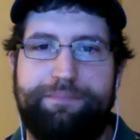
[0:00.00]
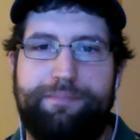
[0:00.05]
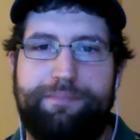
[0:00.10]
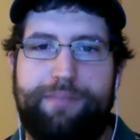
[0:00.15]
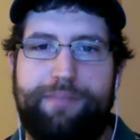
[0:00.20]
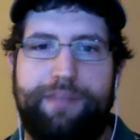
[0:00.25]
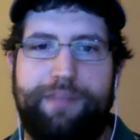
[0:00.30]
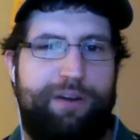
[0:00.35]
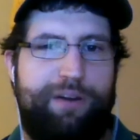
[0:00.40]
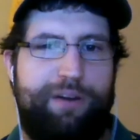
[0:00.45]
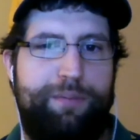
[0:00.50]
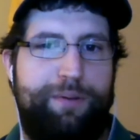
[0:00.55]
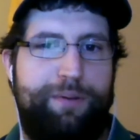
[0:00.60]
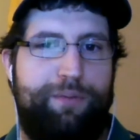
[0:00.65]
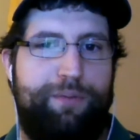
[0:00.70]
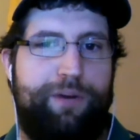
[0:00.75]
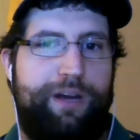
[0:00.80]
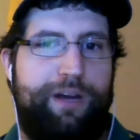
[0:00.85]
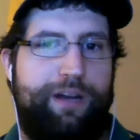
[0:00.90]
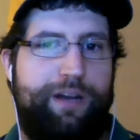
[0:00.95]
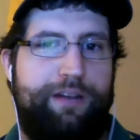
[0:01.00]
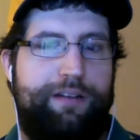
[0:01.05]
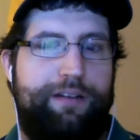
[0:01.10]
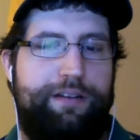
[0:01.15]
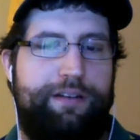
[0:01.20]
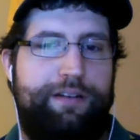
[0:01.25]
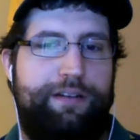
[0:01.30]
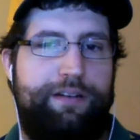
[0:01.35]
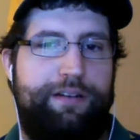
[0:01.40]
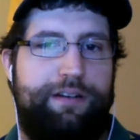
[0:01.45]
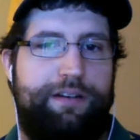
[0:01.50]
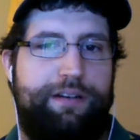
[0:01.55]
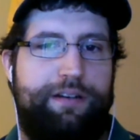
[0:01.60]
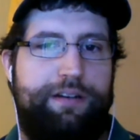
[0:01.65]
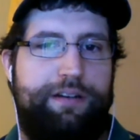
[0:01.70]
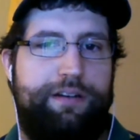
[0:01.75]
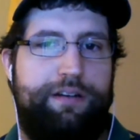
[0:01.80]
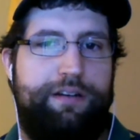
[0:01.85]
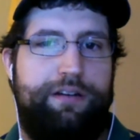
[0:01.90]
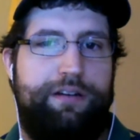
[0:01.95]
That would be what?
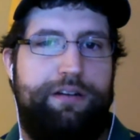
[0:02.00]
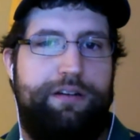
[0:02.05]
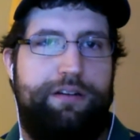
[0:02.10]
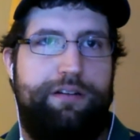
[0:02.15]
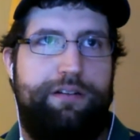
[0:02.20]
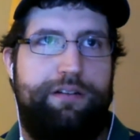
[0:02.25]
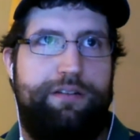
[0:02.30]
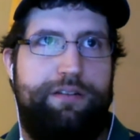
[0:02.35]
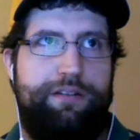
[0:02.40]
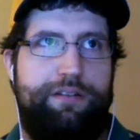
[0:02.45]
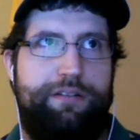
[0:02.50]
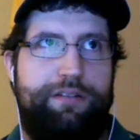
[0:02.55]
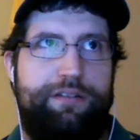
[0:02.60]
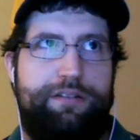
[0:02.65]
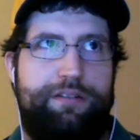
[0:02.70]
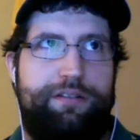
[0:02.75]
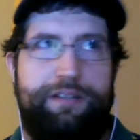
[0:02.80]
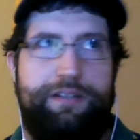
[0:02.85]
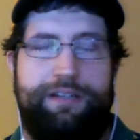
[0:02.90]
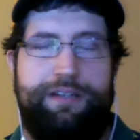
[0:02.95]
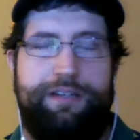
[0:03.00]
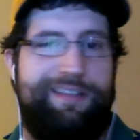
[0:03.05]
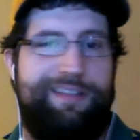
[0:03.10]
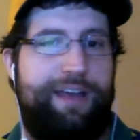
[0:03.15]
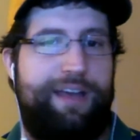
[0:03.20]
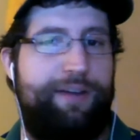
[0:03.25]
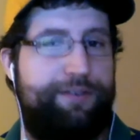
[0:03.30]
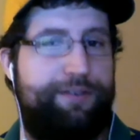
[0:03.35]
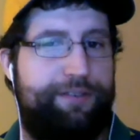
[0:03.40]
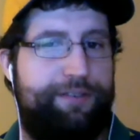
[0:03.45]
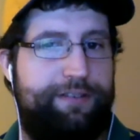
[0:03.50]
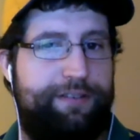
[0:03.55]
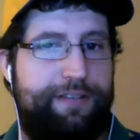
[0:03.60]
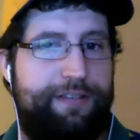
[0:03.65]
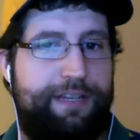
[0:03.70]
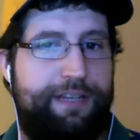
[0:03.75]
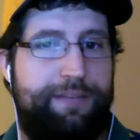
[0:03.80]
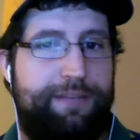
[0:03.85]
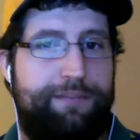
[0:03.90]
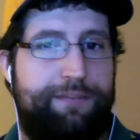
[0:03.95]
6,000
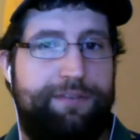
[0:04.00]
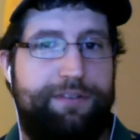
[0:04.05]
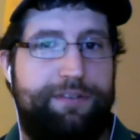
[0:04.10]
teams?